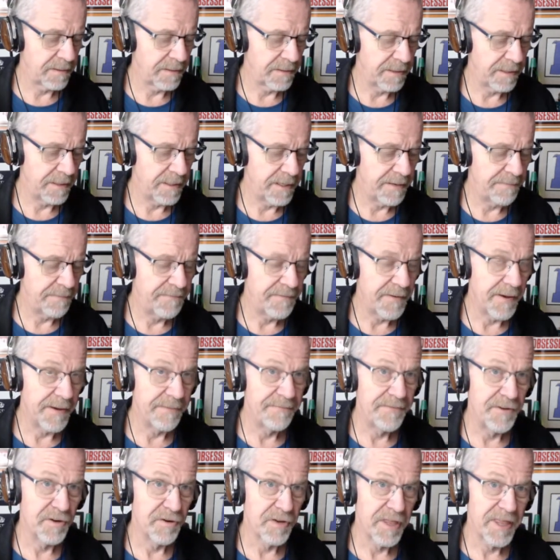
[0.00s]

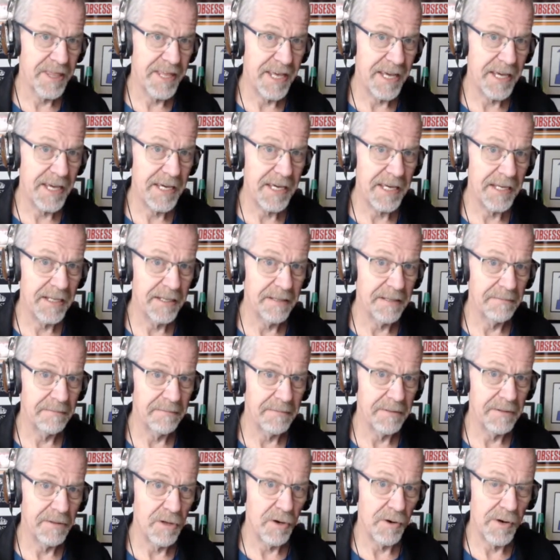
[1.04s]

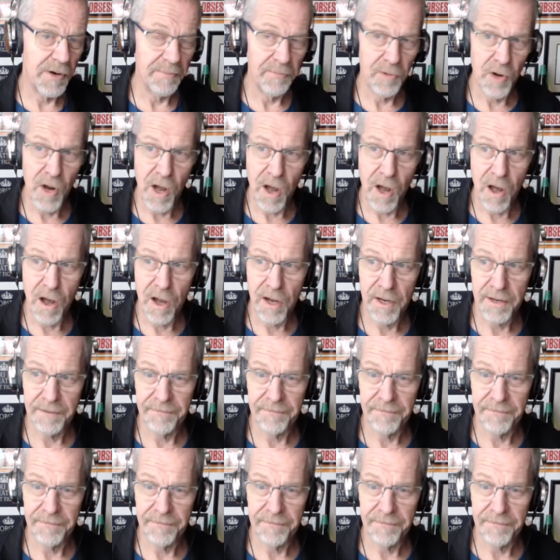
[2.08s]
thinking, no, I'm wrong,